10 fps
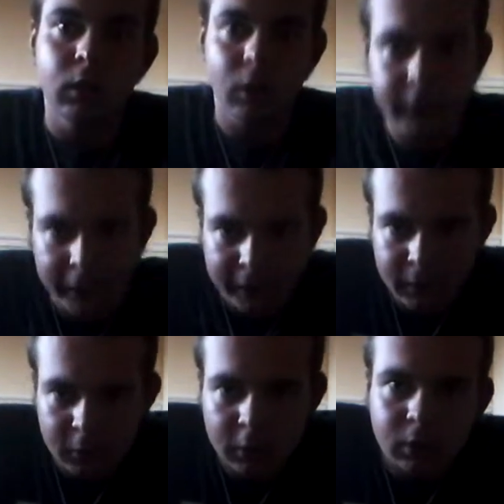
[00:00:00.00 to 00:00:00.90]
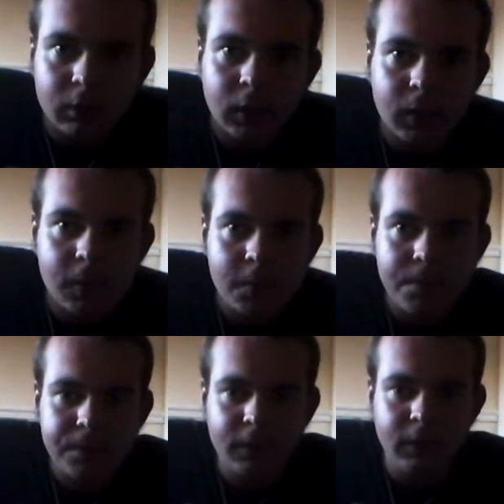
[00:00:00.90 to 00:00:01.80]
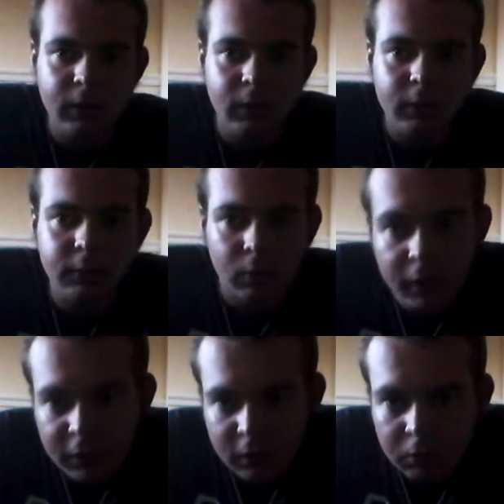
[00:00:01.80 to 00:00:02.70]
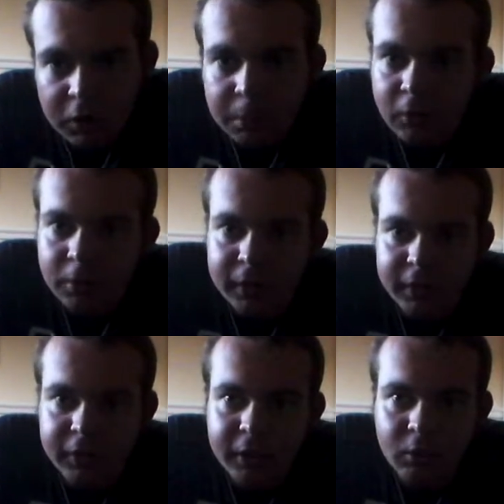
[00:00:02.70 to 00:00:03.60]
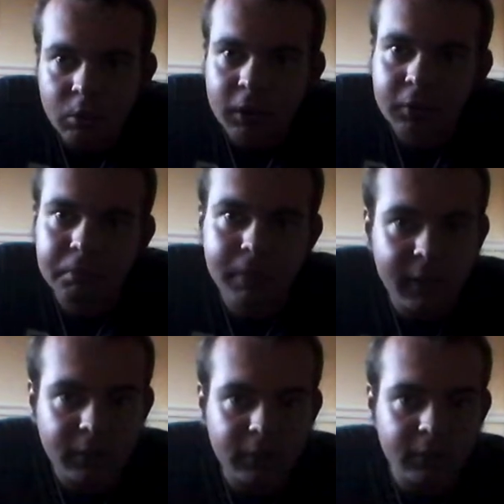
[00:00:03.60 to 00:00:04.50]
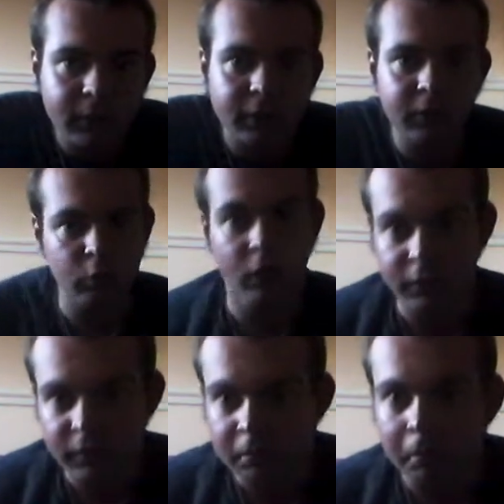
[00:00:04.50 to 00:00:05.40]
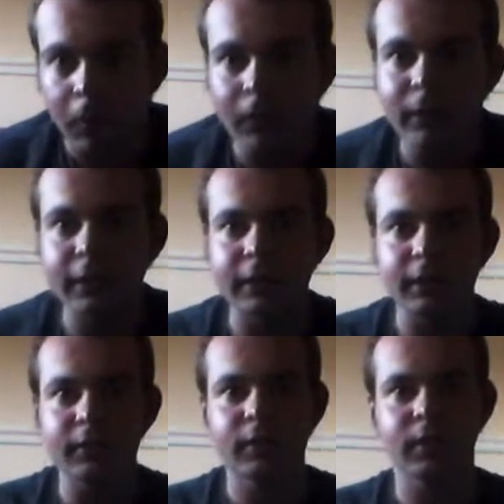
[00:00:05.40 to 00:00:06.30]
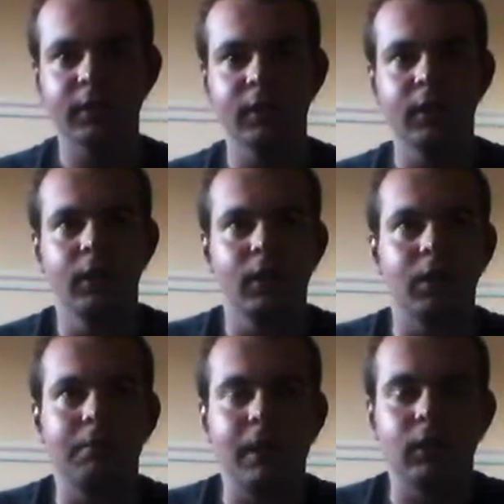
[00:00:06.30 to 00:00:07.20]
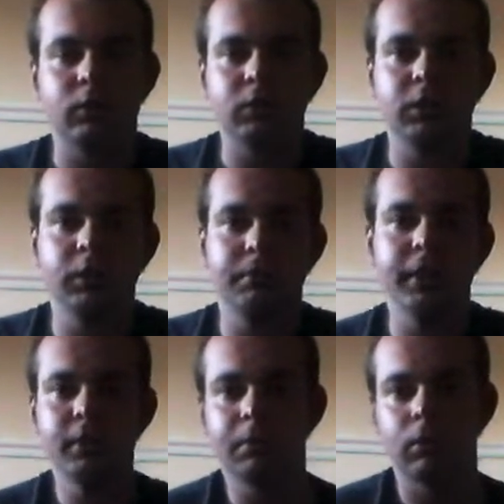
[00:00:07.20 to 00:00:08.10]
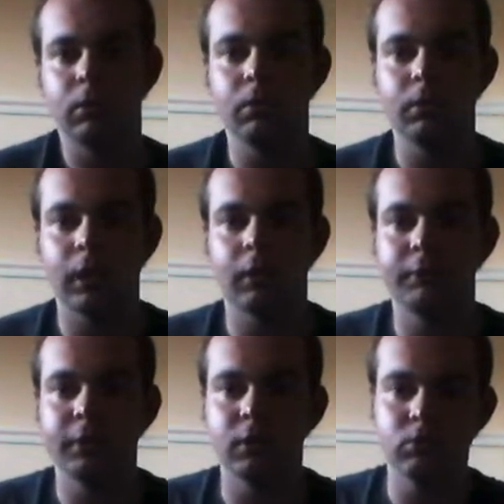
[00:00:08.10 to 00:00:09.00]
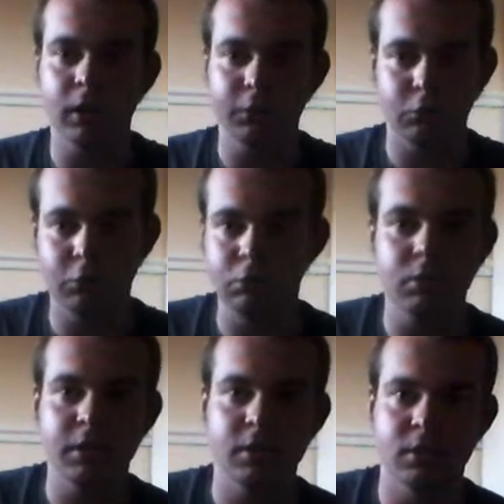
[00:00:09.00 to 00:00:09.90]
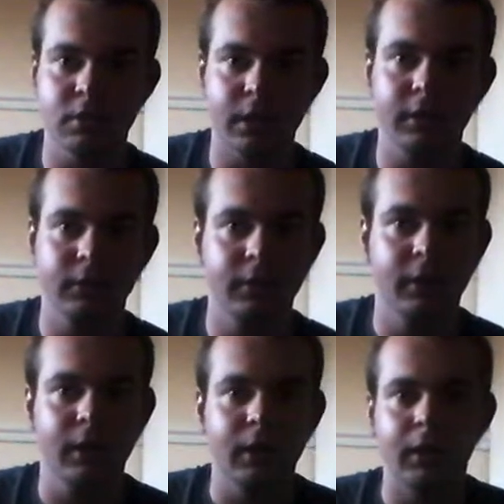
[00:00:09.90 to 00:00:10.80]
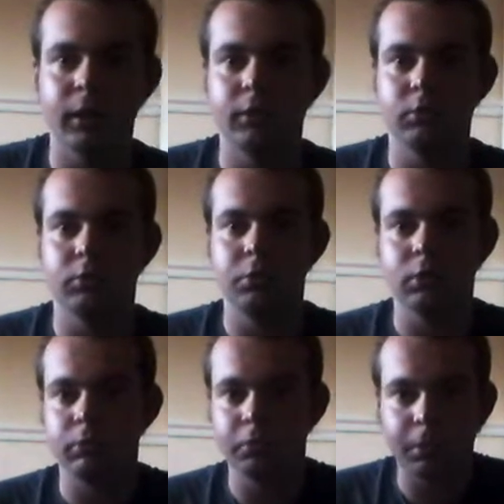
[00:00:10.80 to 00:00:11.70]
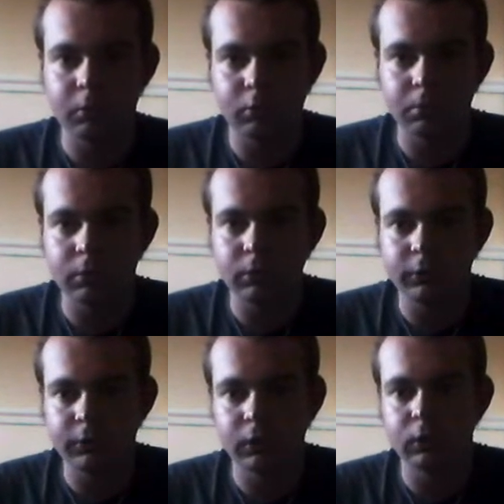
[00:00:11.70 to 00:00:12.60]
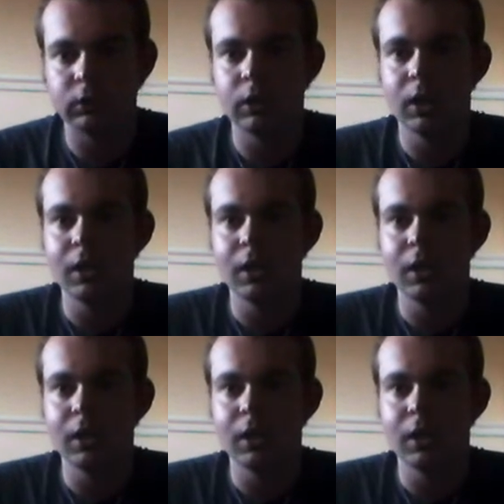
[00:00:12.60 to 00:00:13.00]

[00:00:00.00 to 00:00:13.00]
Okay, so for rights and responsibilities, well, it's quite simple. It's about people having the rights to do this and that, and you're responsible for